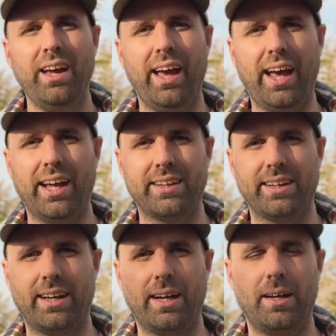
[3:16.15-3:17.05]
And
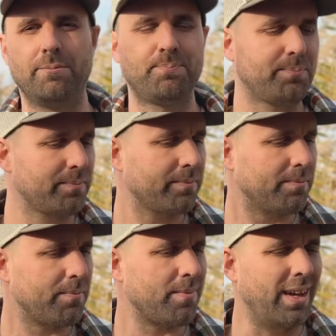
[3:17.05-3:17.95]
I
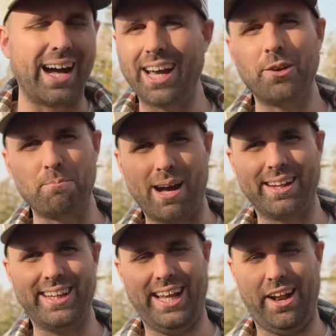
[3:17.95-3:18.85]
don't
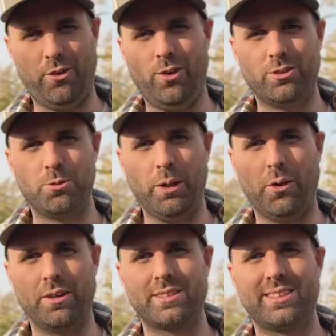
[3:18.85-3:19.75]
mind that at all, to be
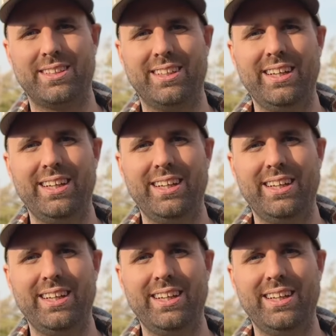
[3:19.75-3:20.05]
honest.